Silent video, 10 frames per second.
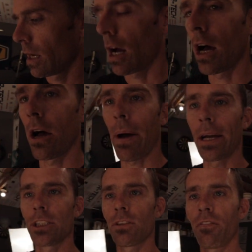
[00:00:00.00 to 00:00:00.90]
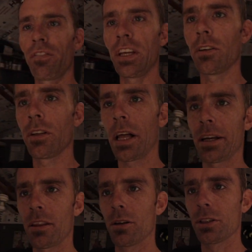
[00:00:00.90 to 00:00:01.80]
um, I just feel
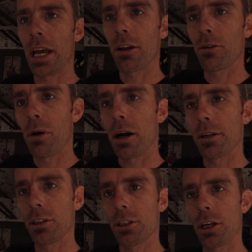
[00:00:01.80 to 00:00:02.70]
like those handlebars are